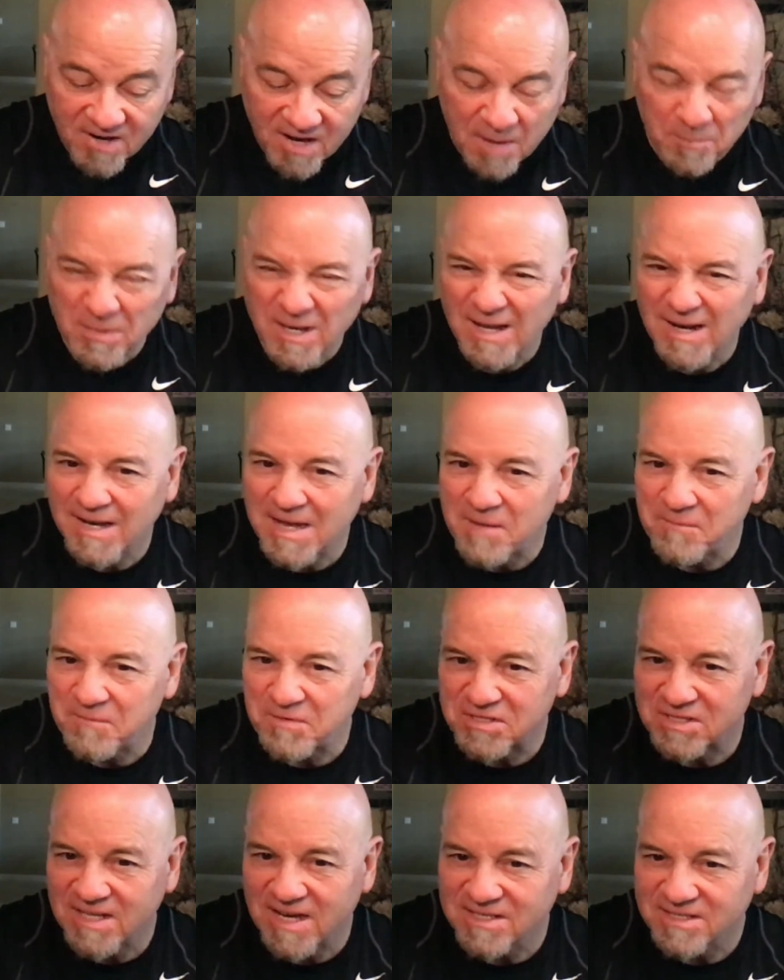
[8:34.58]
kind of
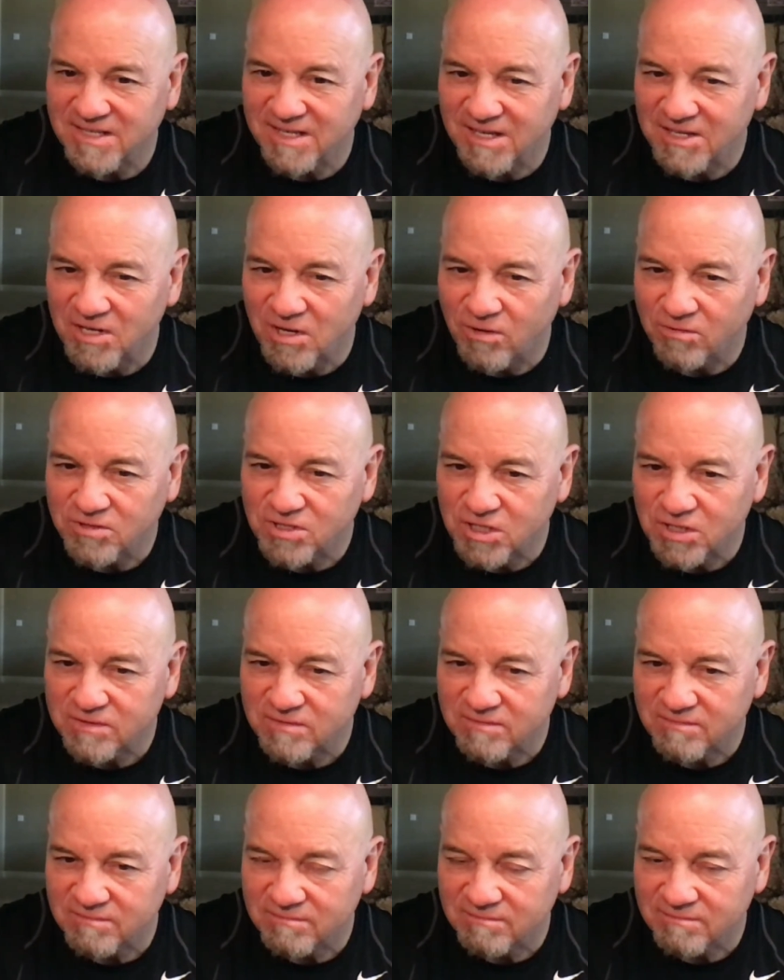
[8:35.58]
emphasizing a note just
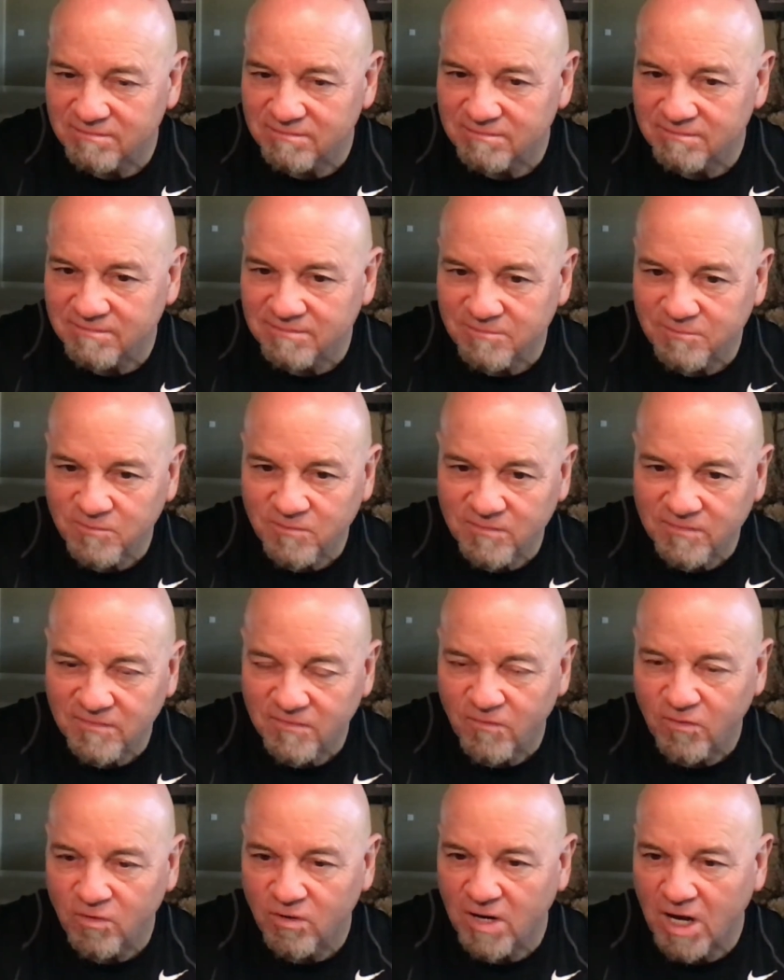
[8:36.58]

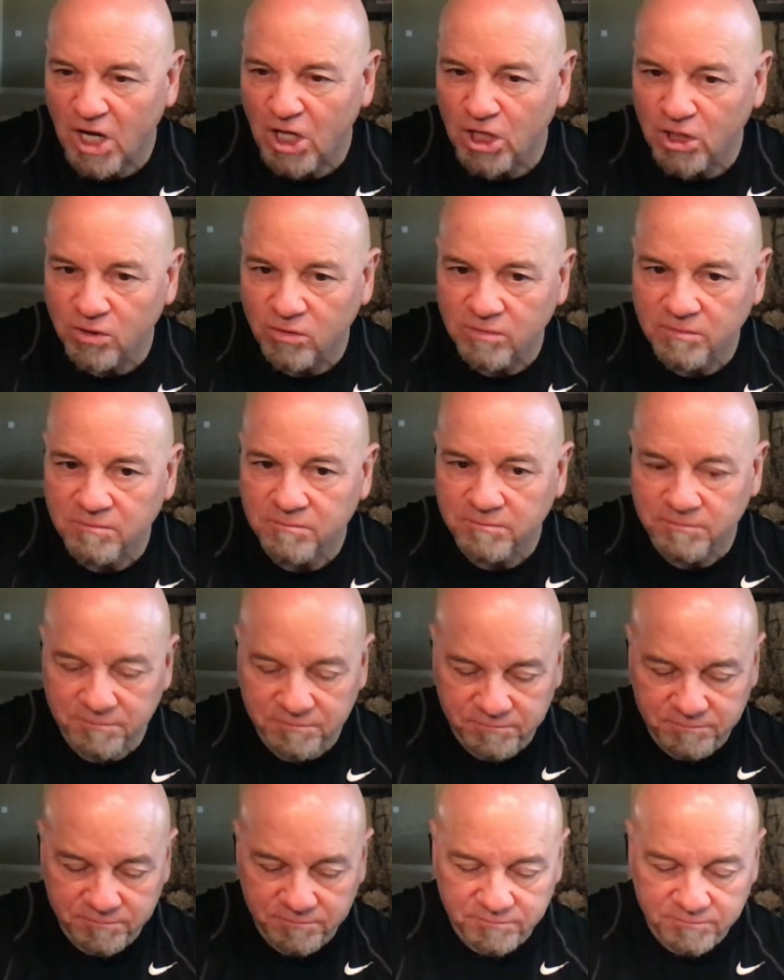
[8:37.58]
for a clue.
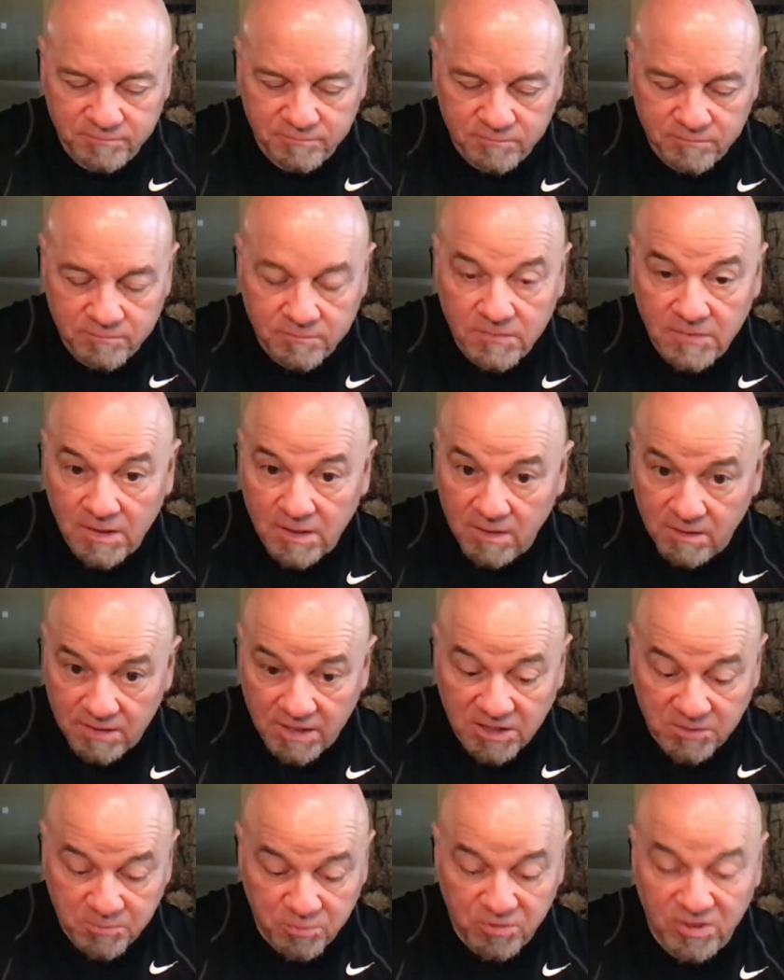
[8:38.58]

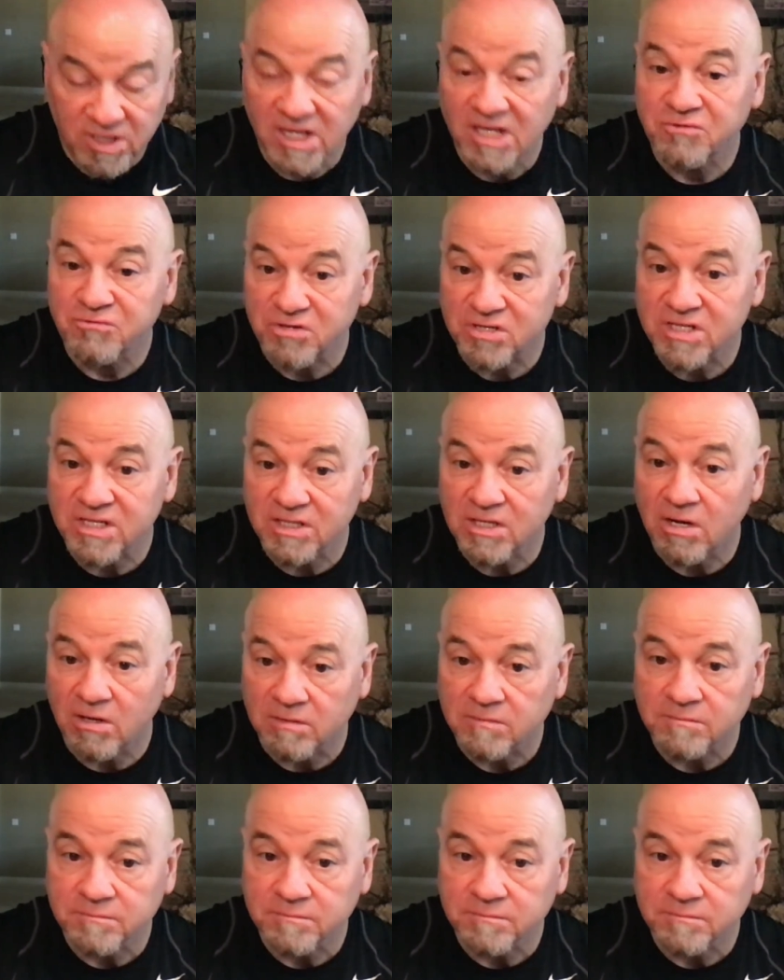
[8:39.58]
That's a pretty interesting note.